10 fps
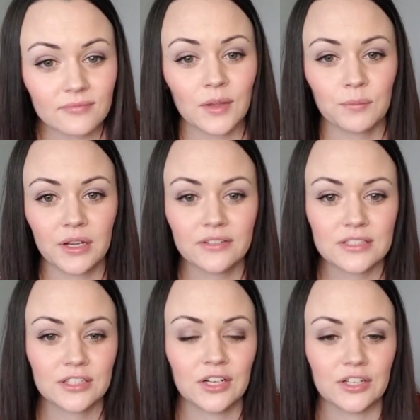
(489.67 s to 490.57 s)
Brave is
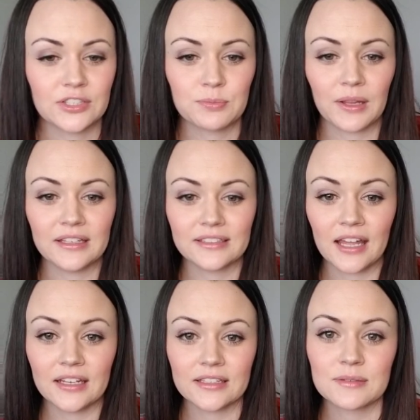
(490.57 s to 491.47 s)
the Courage blend,
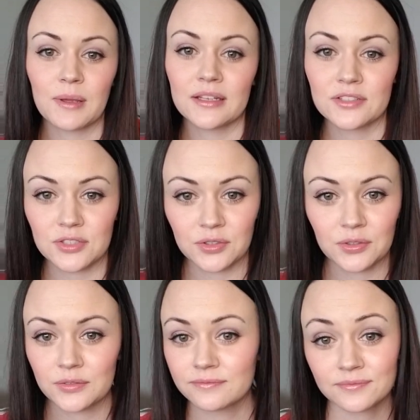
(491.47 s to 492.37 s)
and it's meant
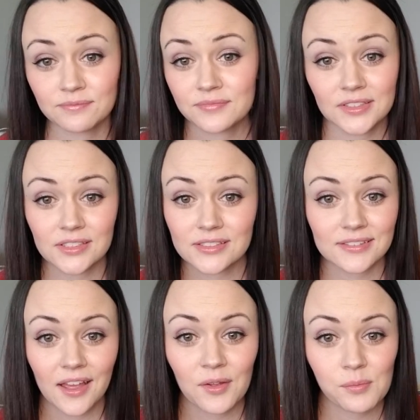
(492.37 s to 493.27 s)
to just
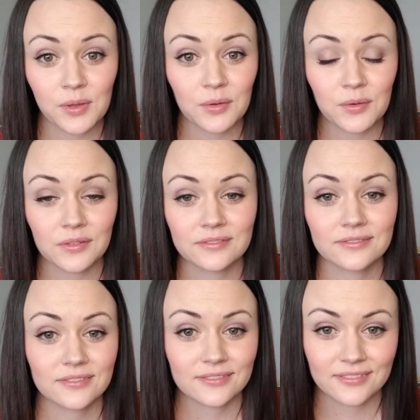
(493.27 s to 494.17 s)
help you
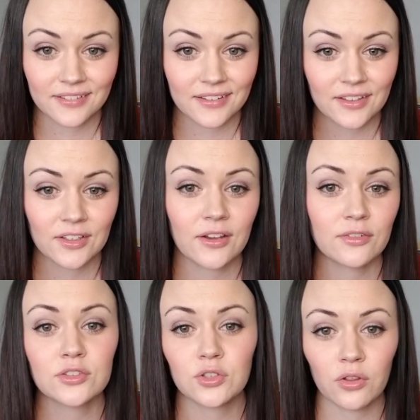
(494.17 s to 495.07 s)
have
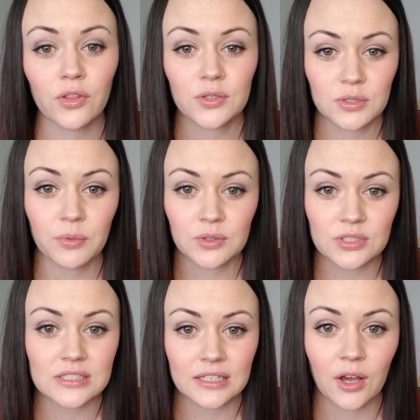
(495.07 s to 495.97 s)
control of those
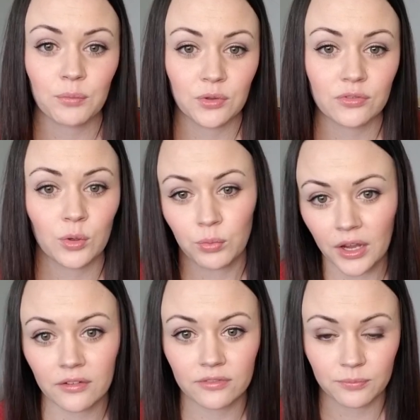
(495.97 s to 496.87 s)
emotions and help you feel
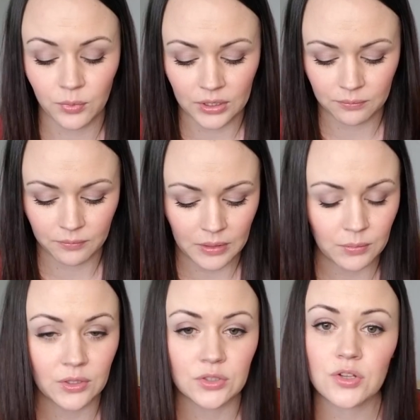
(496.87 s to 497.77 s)
brave when maybe
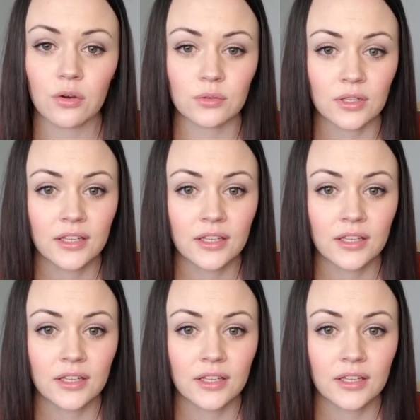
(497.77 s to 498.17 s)
you don't.